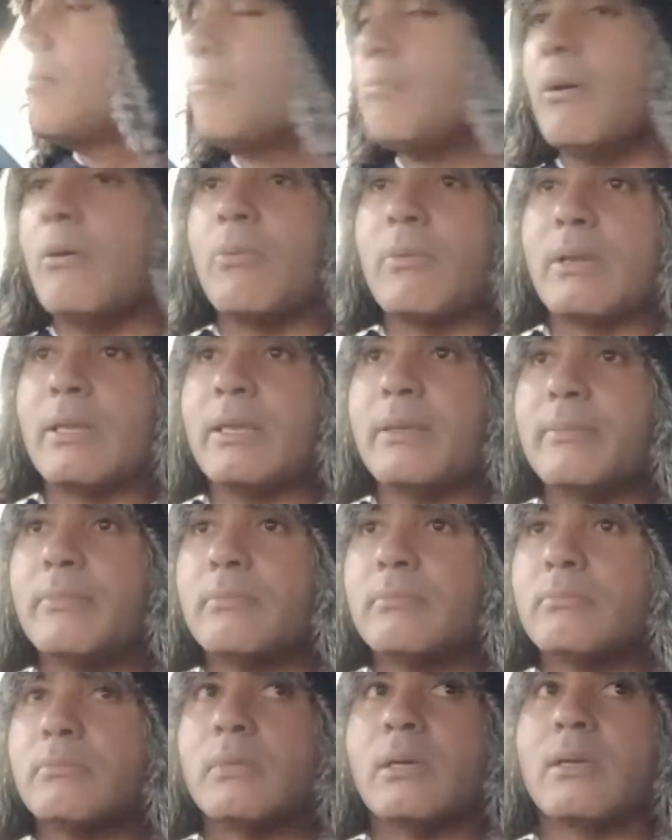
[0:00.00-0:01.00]
Pawry, I
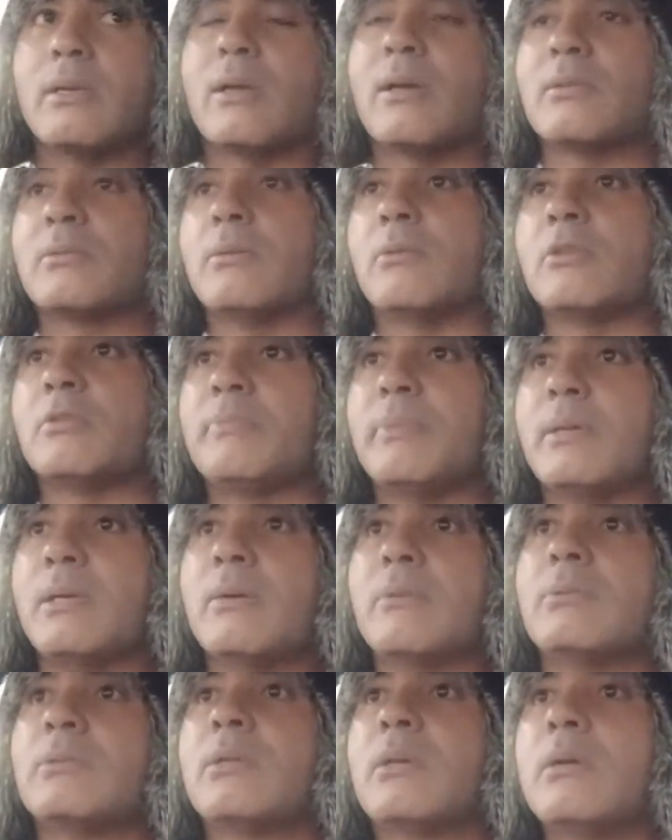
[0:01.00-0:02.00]
think that's how it's
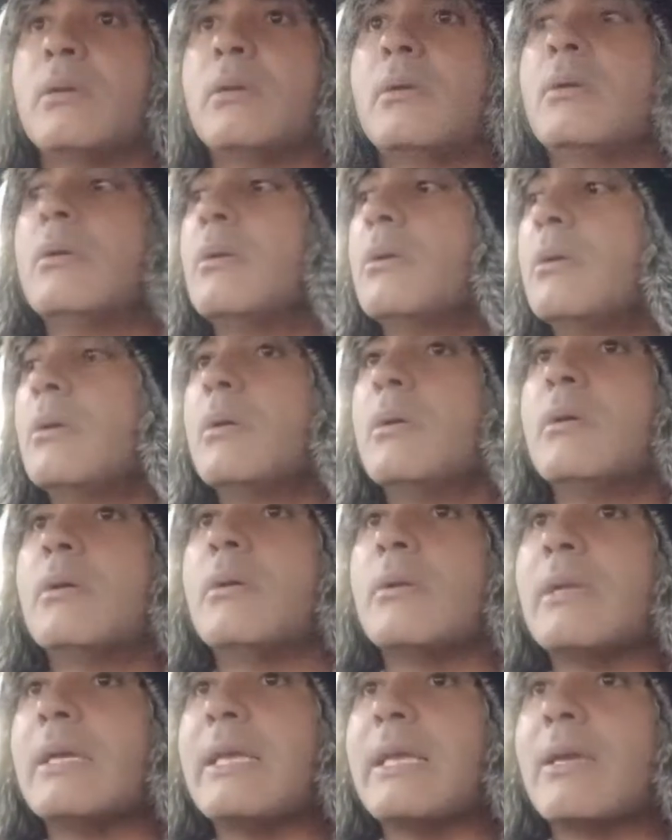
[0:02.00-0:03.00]
pronounced.
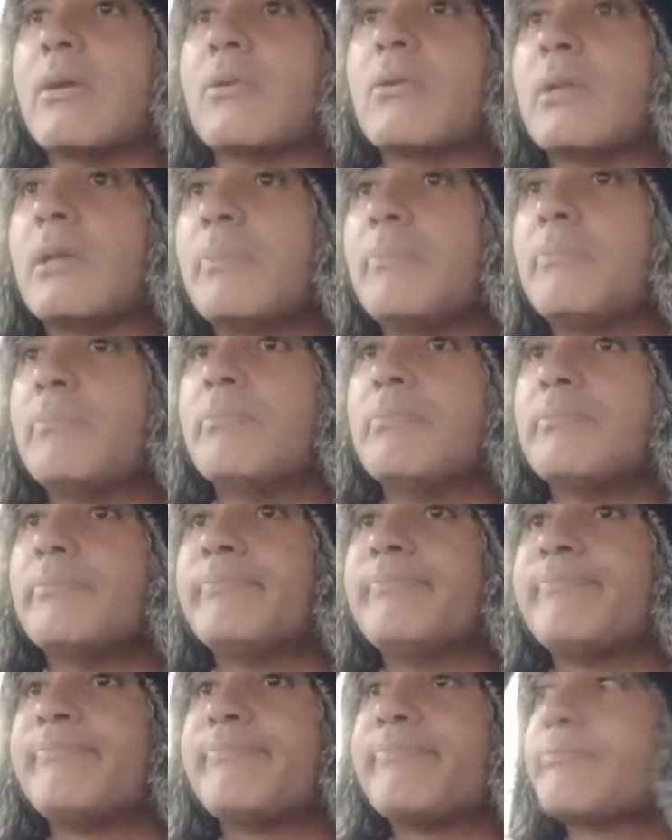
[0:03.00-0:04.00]
Right, I'm going to
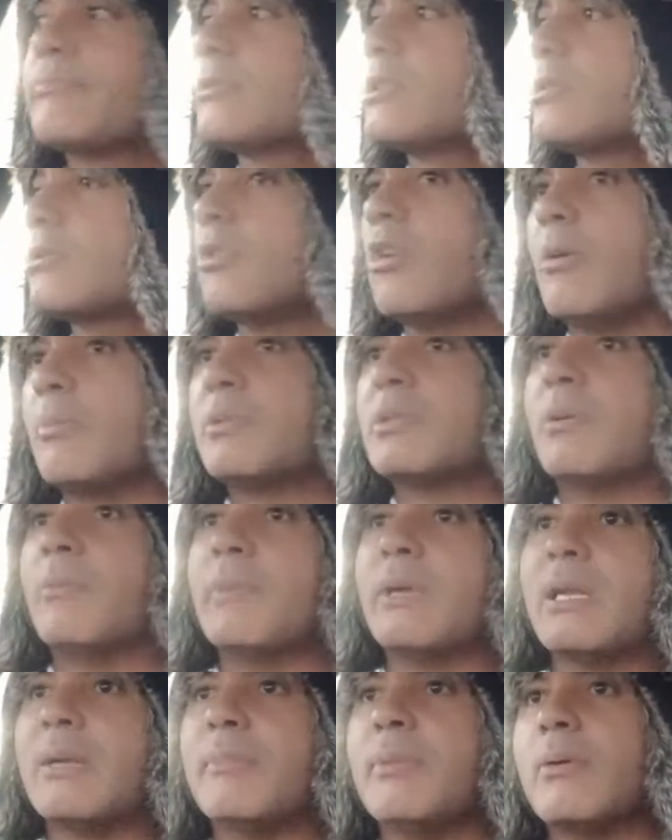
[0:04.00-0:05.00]
stop
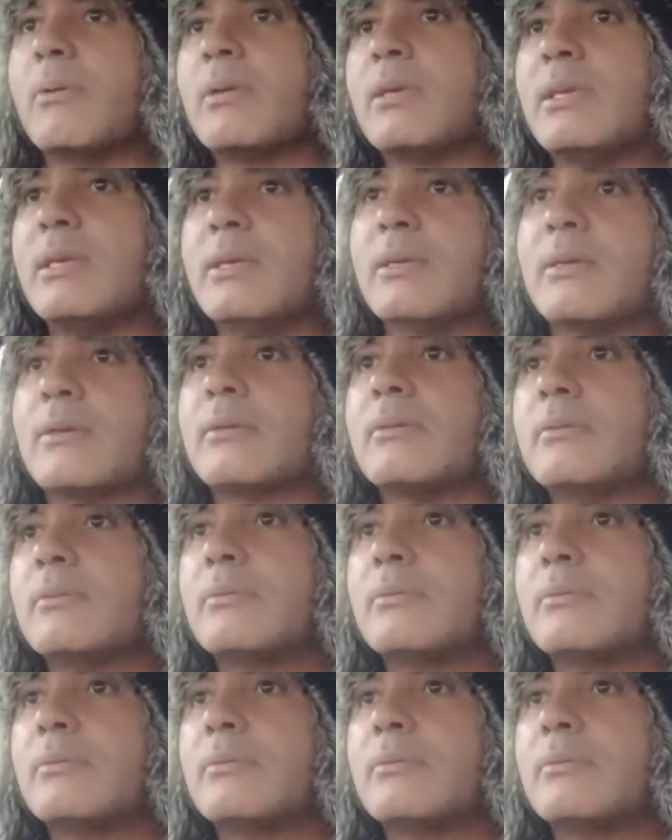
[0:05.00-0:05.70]
somewhere about here.